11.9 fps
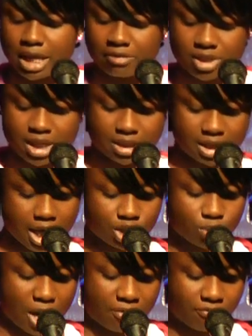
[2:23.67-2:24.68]
left
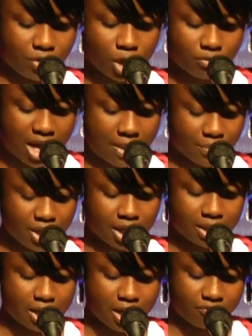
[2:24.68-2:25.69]
untouched by fear of not
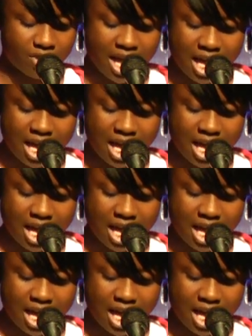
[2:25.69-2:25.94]
being enough.